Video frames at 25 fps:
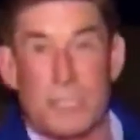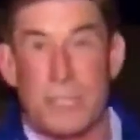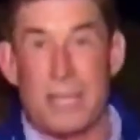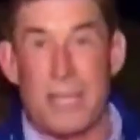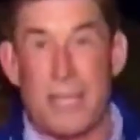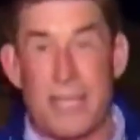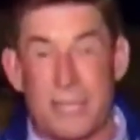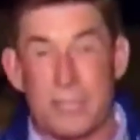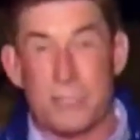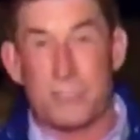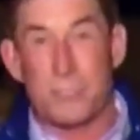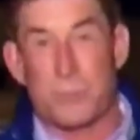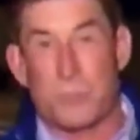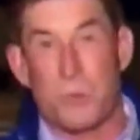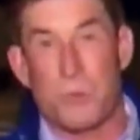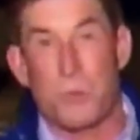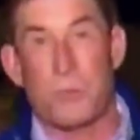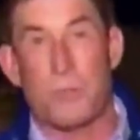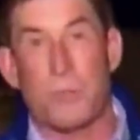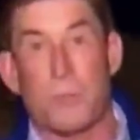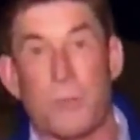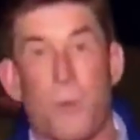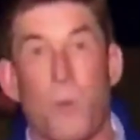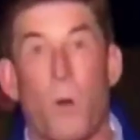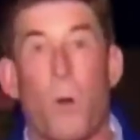an escrow.
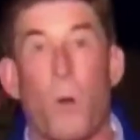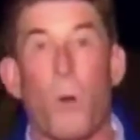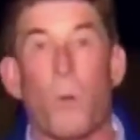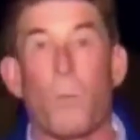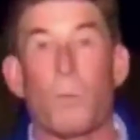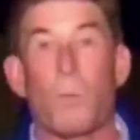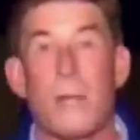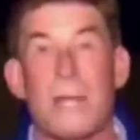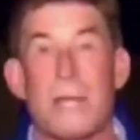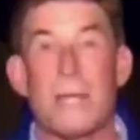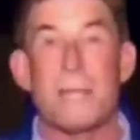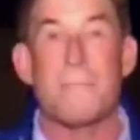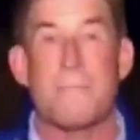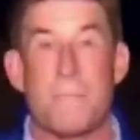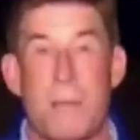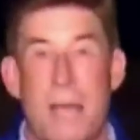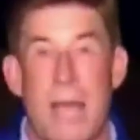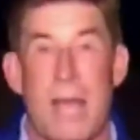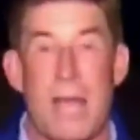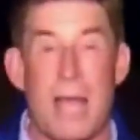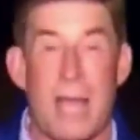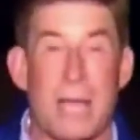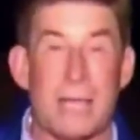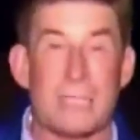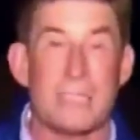They were already
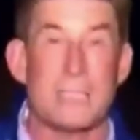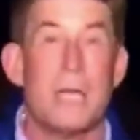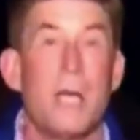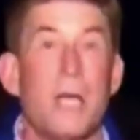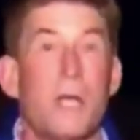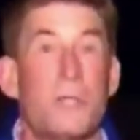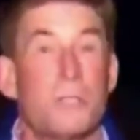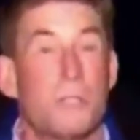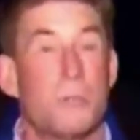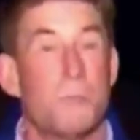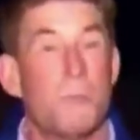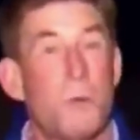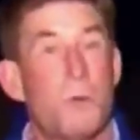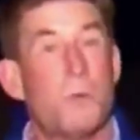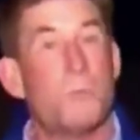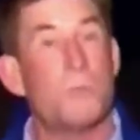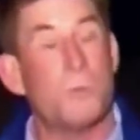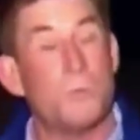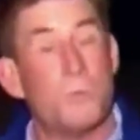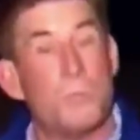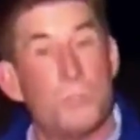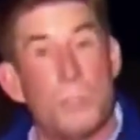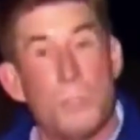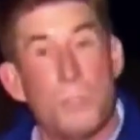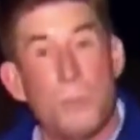packed to move
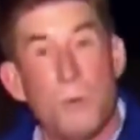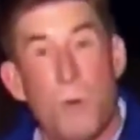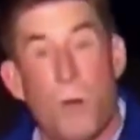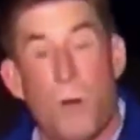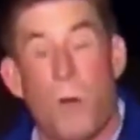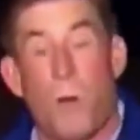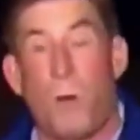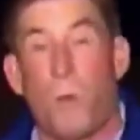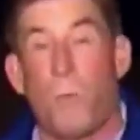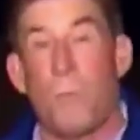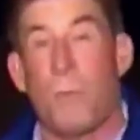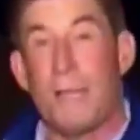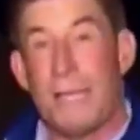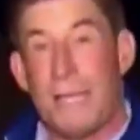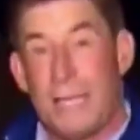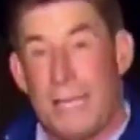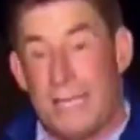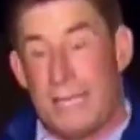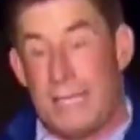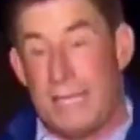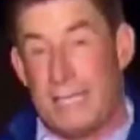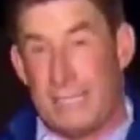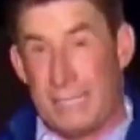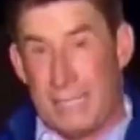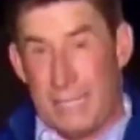to a new home
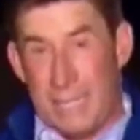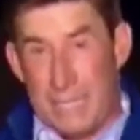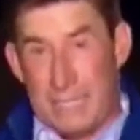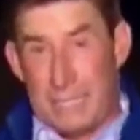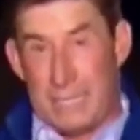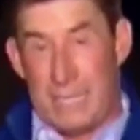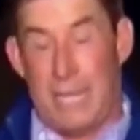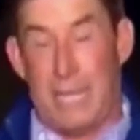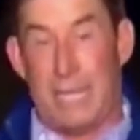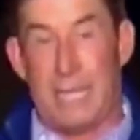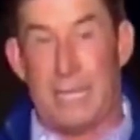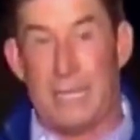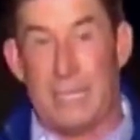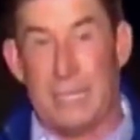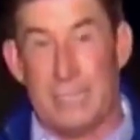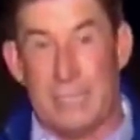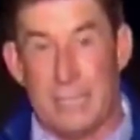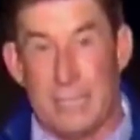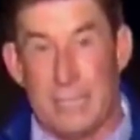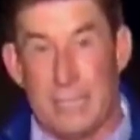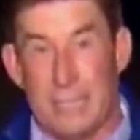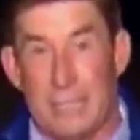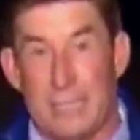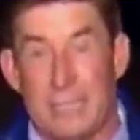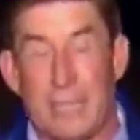in Lakeside.
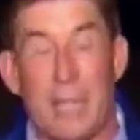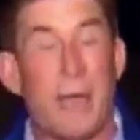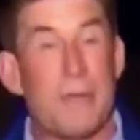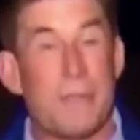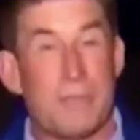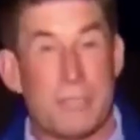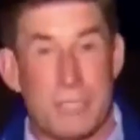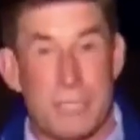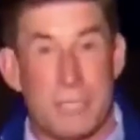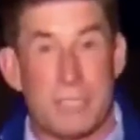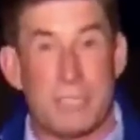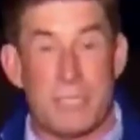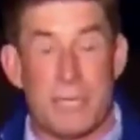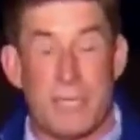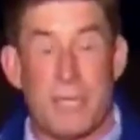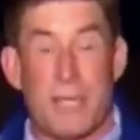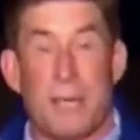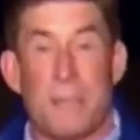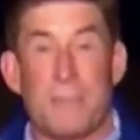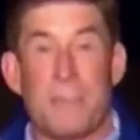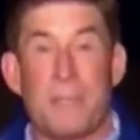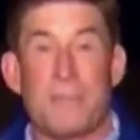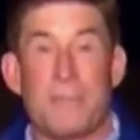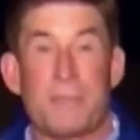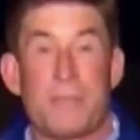Live in Santee,
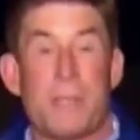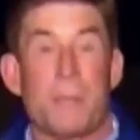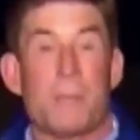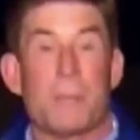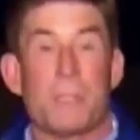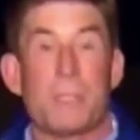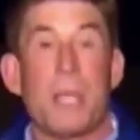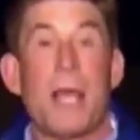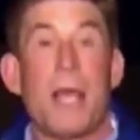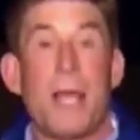I'm Dave Summers,